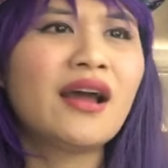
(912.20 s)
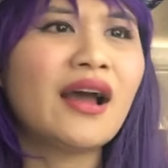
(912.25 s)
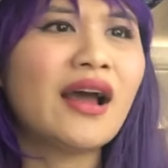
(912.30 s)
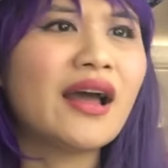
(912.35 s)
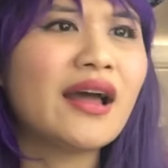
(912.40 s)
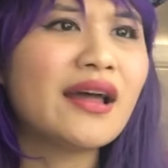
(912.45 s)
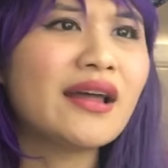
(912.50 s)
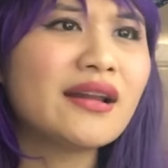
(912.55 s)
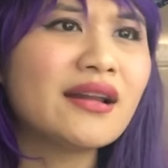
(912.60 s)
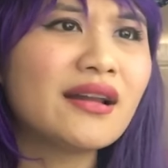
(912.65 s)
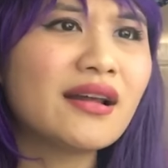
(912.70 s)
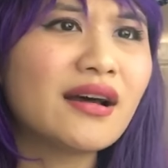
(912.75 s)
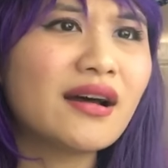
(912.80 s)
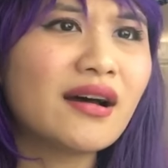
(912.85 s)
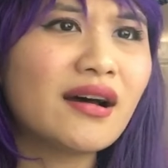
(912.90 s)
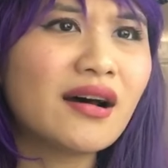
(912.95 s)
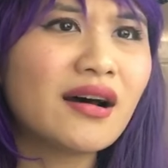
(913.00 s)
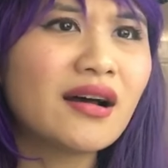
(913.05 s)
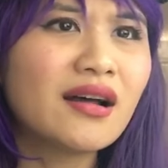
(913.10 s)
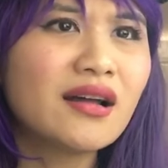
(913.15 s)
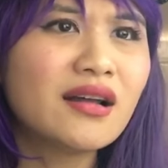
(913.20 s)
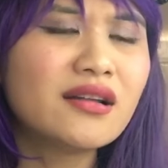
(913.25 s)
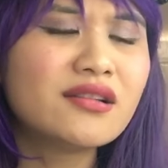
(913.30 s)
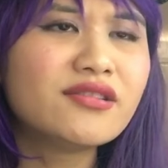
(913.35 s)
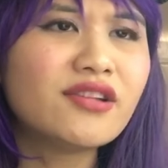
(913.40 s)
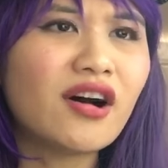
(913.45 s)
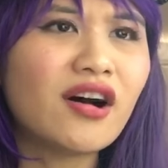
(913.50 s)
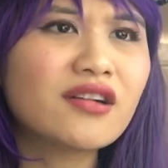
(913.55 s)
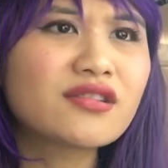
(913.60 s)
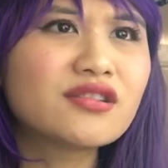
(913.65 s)
And,
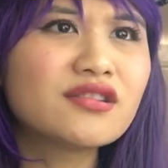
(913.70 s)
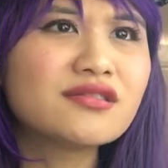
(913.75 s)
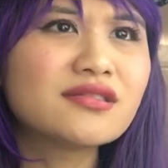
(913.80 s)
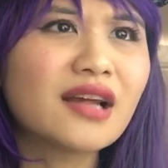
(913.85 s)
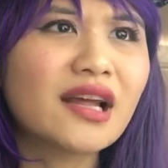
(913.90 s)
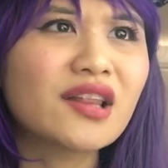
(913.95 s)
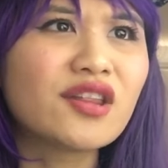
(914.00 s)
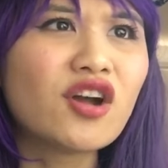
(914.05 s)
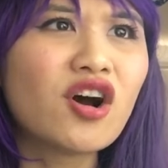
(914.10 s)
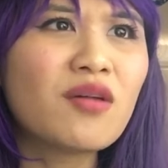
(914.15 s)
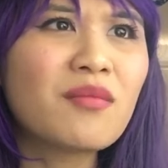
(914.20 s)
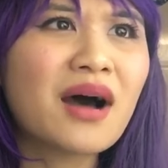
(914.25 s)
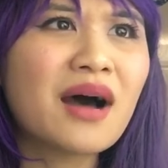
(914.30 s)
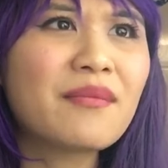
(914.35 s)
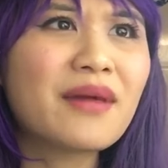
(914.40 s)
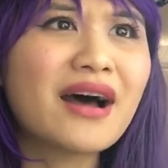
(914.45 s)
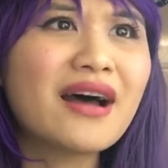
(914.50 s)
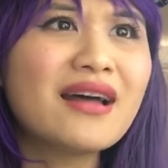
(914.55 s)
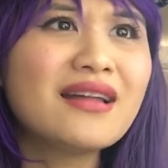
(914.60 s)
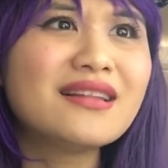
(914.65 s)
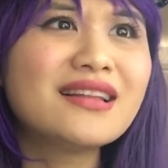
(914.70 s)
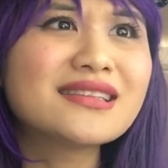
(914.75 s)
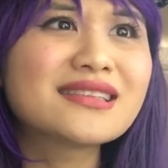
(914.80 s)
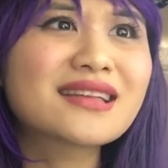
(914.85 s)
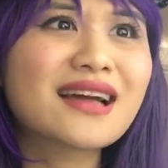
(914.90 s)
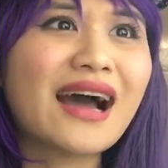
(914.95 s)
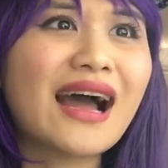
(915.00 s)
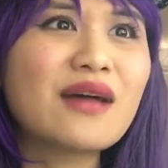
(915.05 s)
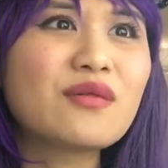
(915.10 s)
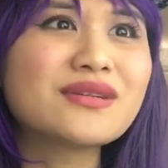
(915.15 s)
Dogtooth's like, no, mama, this
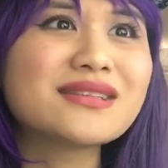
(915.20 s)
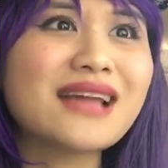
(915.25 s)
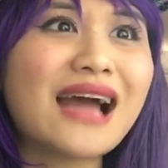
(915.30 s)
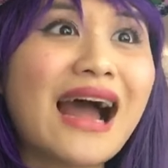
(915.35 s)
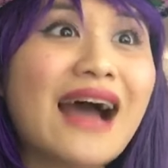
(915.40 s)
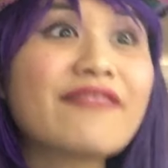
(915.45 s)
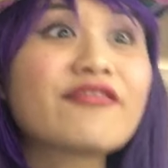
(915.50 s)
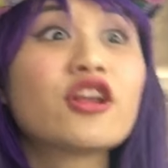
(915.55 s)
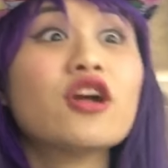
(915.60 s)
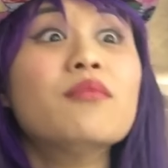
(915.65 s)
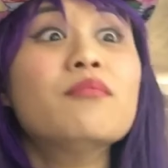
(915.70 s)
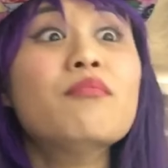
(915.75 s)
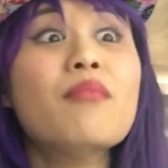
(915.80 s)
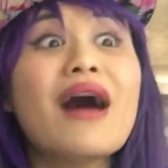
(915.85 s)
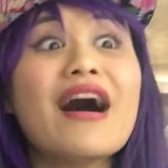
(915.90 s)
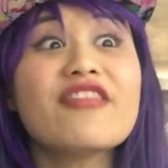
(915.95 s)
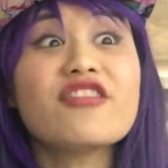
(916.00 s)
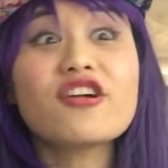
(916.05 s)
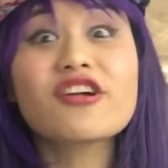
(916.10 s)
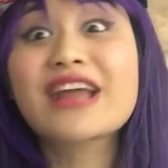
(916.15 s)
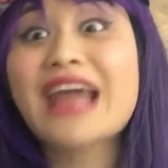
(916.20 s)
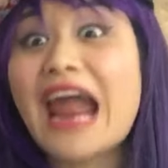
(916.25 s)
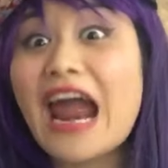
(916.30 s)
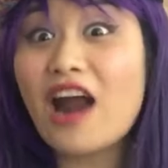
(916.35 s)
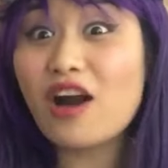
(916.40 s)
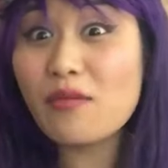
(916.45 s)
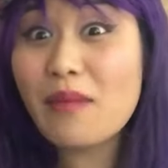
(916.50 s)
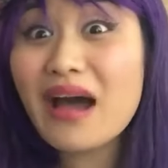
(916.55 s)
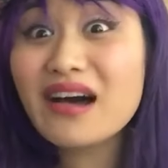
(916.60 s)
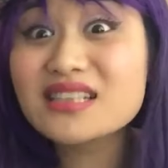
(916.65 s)
guy was after Mother
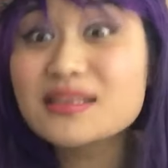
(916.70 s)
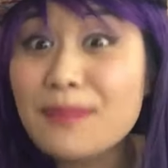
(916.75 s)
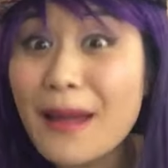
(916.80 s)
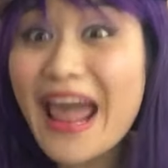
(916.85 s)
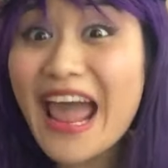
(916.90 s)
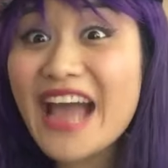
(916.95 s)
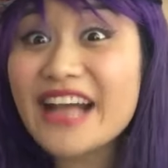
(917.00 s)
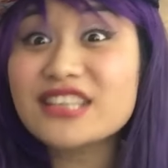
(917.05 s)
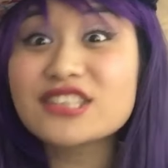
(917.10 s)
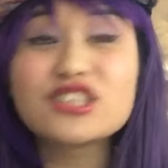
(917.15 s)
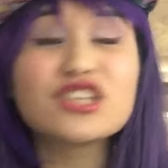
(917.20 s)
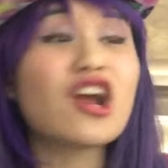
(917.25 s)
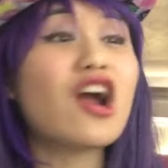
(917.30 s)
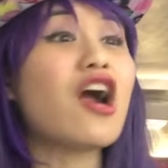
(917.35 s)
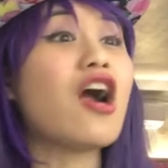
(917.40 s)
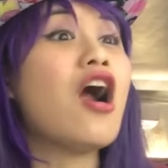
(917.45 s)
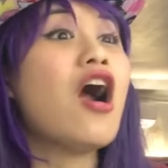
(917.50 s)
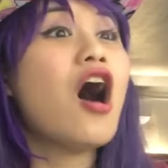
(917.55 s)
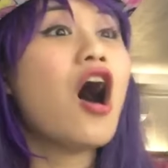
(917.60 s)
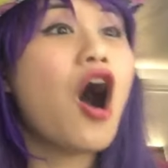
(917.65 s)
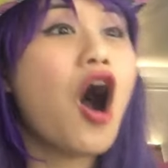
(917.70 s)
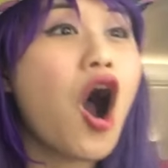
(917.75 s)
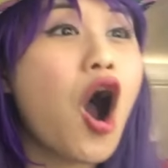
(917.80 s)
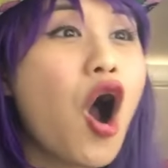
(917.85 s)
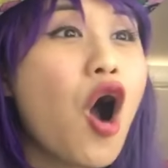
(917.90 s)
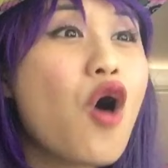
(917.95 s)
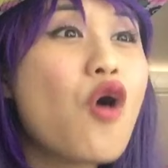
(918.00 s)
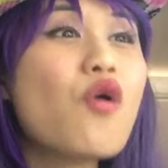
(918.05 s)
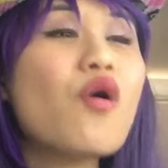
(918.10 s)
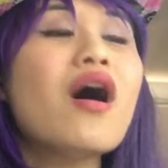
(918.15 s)
Caramel's picture.
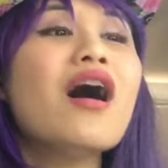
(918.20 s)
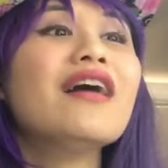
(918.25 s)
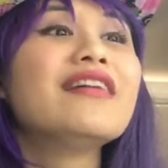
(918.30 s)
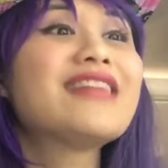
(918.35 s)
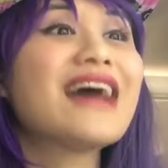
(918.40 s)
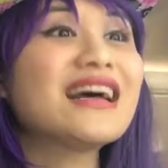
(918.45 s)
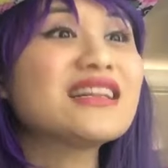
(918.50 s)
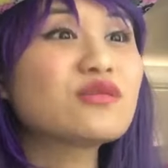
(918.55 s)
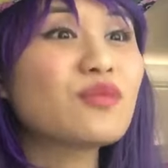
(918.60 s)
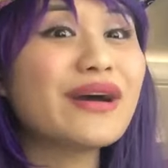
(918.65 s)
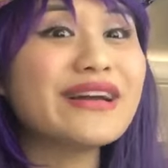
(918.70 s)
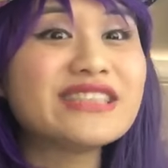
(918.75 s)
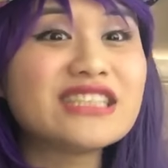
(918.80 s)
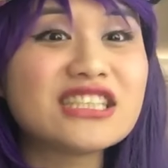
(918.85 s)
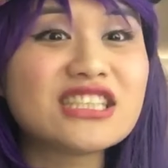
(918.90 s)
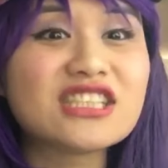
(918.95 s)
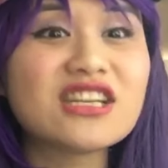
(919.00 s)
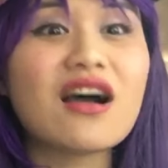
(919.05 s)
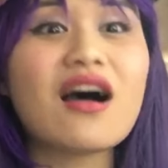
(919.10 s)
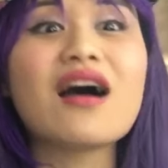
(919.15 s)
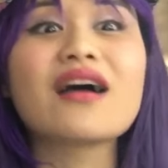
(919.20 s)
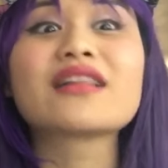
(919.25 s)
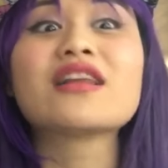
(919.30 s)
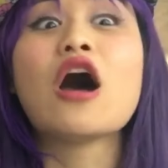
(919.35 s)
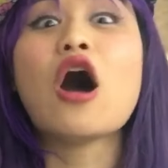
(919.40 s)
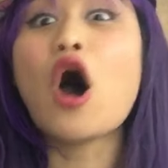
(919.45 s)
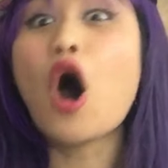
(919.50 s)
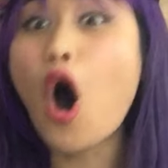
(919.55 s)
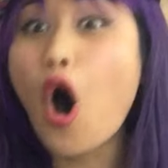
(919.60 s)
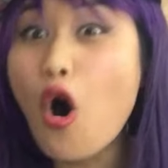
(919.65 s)
Oh, that's why she's shocked.
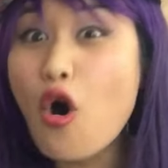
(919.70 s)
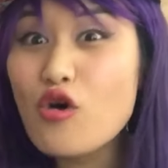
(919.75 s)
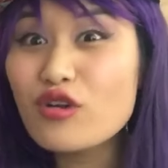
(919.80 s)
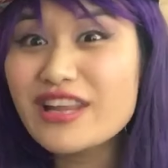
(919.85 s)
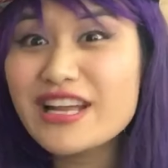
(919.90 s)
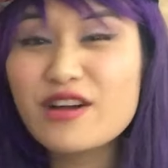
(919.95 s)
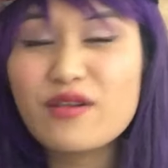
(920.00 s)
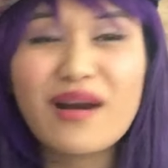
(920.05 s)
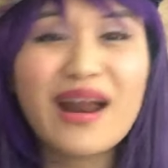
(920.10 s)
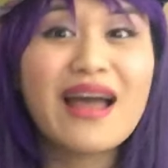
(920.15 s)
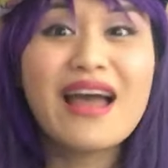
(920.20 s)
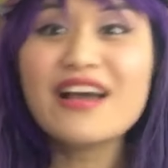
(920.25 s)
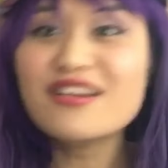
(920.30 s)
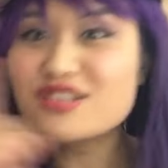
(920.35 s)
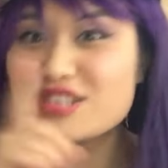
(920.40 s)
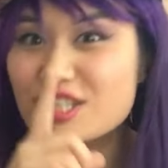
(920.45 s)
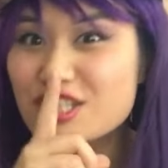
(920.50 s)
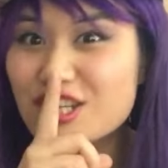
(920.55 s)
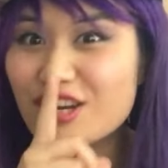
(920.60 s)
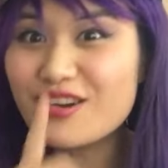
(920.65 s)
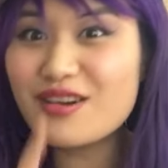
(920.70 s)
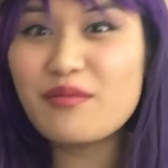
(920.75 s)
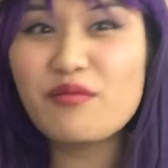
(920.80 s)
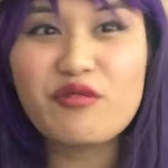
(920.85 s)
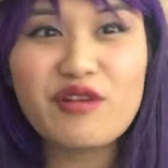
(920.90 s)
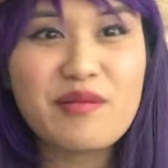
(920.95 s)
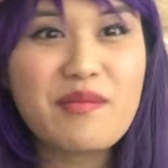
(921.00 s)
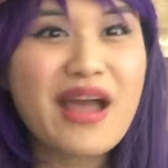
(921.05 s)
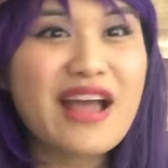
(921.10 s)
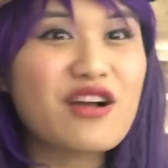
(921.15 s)
Holy crap. Should have
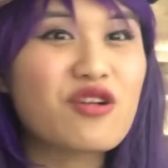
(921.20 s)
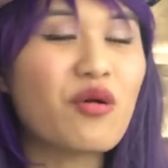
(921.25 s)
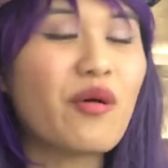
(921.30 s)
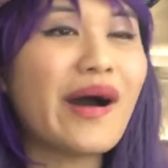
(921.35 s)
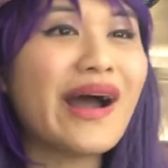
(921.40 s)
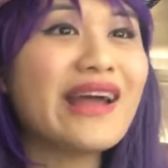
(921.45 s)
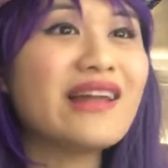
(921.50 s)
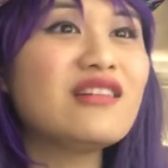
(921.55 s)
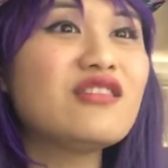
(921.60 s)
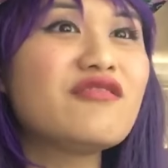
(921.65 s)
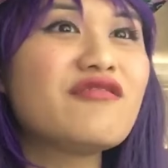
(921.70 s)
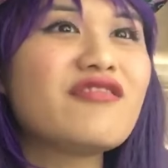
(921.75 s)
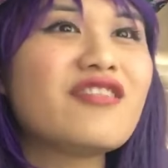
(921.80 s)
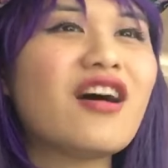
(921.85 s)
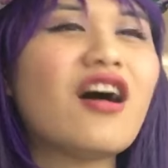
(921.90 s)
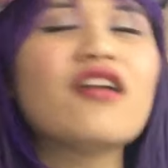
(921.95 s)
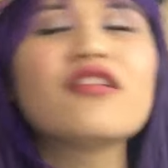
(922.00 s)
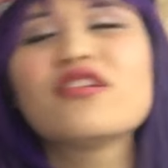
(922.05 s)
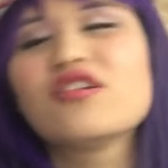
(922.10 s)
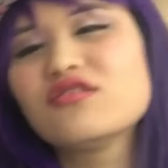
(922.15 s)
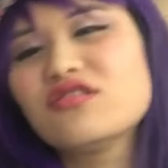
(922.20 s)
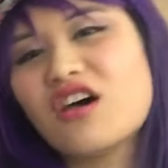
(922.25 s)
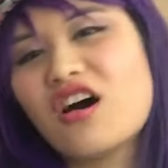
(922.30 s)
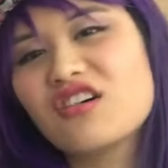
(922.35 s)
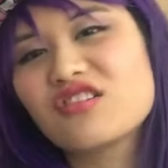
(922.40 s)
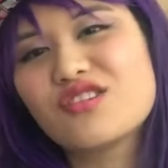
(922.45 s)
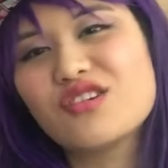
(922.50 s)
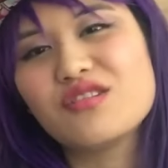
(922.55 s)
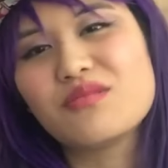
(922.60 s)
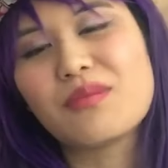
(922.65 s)
remained quiet, Luffy. Although
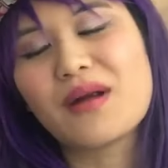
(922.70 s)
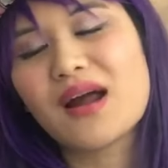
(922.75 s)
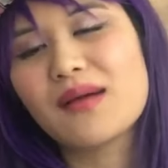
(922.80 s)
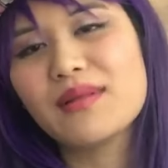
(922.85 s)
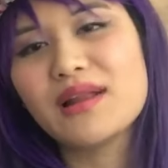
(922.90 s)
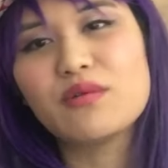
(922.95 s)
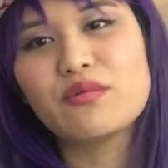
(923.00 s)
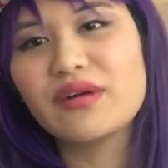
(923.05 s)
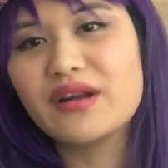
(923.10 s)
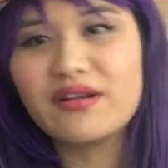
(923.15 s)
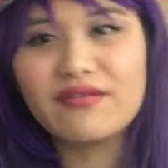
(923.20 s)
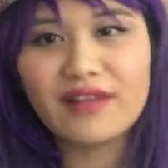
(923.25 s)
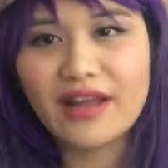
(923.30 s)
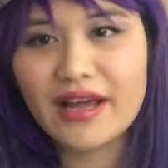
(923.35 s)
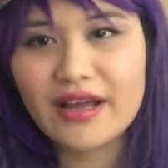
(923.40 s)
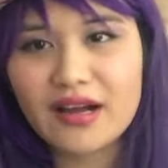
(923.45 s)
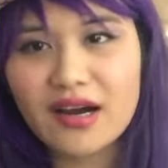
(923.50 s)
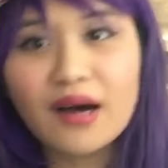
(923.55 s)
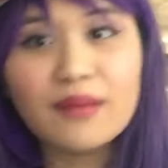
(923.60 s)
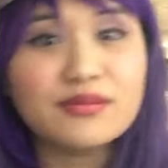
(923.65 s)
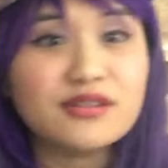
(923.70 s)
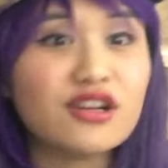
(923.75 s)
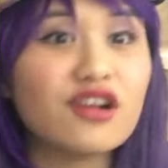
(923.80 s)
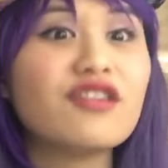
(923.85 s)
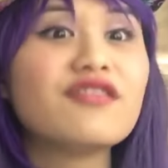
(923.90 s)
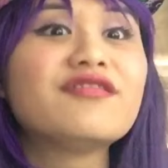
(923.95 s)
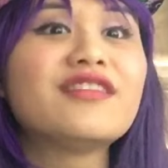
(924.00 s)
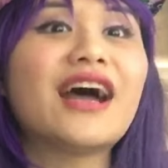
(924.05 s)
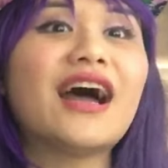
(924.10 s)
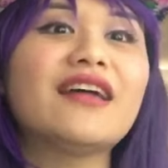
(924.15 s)
Dogtooth probably would have, like,
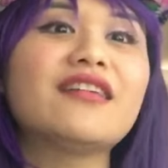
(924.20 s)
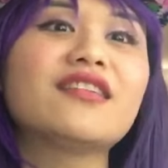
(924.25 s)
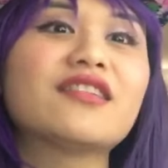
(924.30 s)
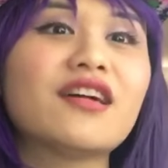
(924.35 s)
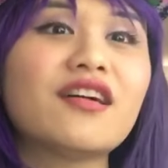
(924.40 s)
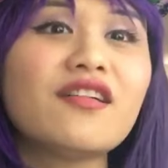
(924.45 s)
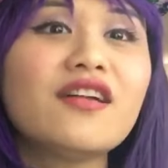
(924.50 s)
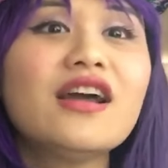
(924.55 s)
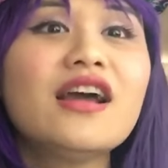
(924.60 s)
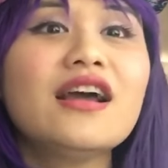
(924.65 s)
observed that, you know.